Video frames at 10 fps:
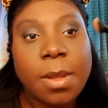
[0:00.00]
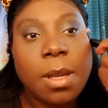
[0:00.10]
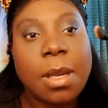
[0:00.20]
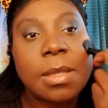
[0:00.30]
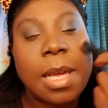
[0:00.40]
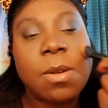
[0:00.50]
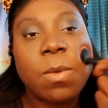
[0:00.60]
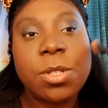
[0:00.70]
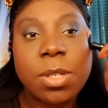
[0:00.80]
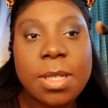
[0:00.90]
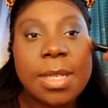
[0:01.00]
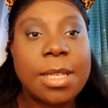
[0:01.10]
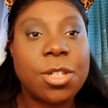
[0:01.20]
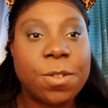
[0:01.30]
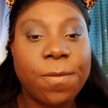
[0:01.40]
because I don't want you to see
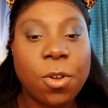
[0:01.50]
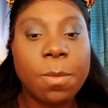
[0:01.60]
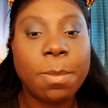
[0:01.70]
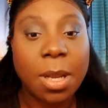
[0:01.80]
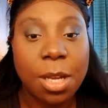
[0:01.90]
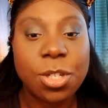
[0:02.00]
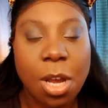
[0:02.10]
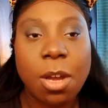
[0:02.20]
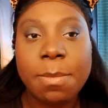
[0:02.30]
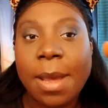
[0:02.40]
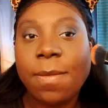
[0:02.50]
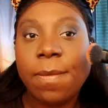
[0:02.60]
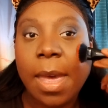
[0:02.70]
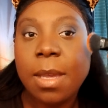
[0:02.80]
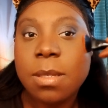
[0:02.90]
just full blush on my
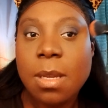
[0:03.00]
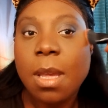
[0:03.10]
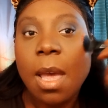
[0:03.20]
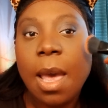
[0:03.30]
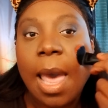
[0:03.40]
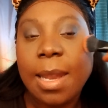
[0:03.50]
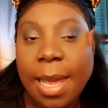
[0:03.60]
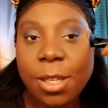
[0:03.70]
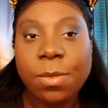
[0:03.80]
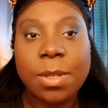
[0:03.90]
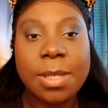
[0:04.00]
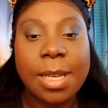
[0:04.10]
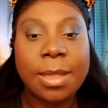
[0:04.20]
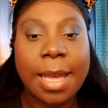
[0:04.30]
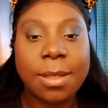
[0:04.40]
face. I like you to
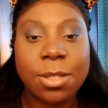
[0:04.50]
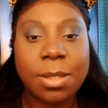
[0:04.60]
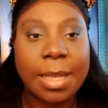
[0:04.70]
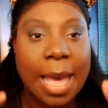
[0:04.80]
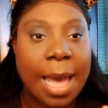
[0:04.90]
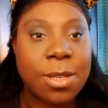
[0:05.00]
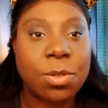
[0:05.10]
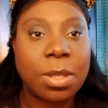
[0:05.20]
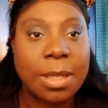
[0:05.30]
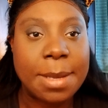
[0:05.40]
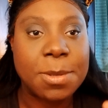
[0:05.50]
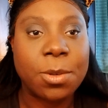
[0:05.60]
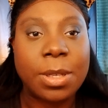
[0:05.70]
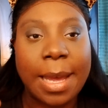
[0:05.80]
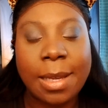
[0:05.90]
see like just the eyes or the lips, or
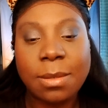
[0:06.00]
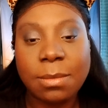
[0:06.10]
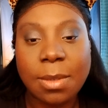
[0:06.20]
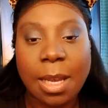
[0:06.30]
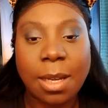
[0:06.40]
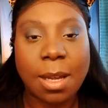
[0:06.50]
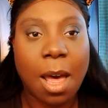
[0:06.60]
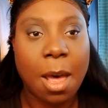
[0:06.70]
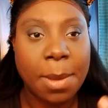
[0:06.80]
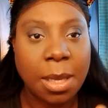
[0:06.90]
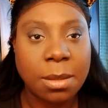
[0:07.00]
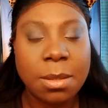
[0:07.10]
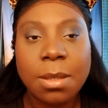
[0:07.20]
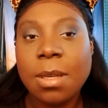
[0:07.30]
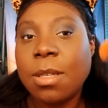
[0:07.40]
like a calming
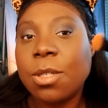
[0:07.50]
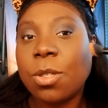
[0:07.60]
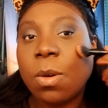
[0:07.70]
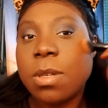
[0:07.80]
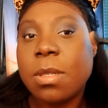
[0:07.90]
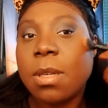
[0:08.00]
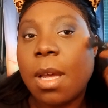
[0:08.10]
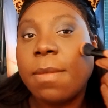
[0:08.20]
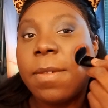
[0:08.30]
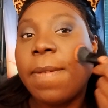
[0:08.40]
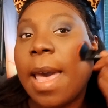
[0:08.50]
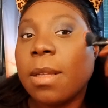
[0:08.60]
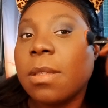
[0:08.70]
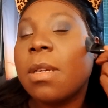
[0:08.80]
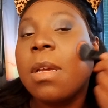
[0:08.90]
source of that.
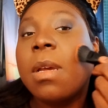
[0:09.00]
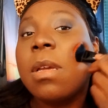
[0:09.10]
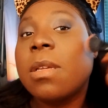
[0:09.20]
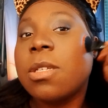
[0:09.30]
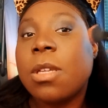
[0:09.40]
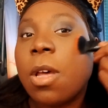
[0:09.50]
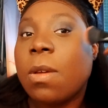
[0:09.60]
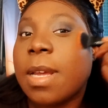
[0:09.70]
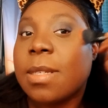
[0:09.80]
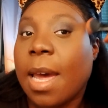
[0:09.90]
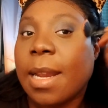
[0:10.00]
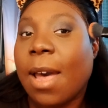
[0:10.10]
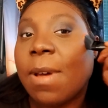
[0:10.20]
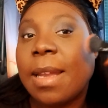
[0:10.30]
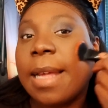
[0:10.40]
So that's kind of how
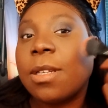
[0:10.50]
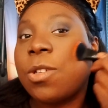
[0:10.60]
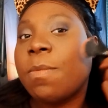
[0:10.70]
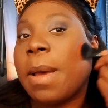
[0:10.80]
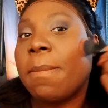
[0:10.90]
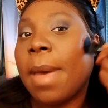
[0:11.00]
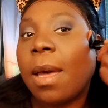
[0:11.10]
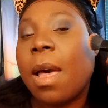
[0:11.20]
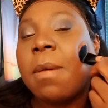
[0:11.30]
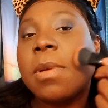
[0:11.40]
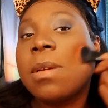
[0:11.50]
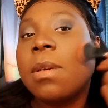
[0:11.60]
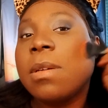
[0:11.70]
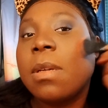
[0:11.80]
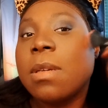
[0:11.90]
I like to do my makeup.
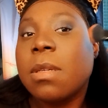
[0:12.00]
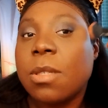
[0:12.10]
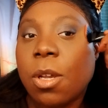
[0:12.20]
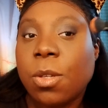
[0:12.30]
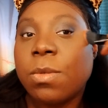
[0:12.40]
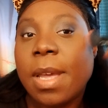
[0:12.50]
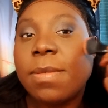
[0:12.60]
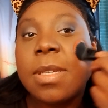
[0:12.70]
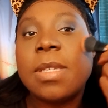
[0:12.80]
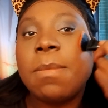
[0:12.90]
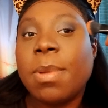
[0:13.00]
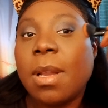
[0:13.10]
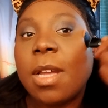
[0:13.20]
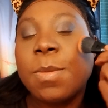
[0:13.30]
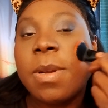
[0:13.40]
So you definitely see
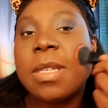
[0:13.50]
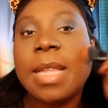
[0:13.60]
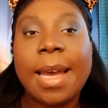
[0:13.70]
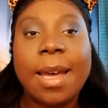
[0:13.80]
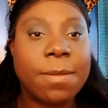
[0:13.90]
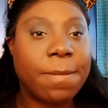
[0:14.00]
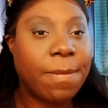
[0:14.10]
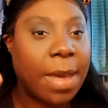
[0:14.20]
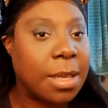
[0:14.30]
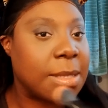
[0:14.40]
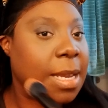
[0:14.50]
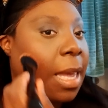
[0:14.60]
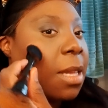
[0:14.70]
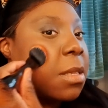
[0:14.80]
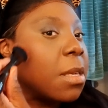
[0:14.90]
blush, but it's like a faint
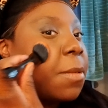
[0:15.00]
hint,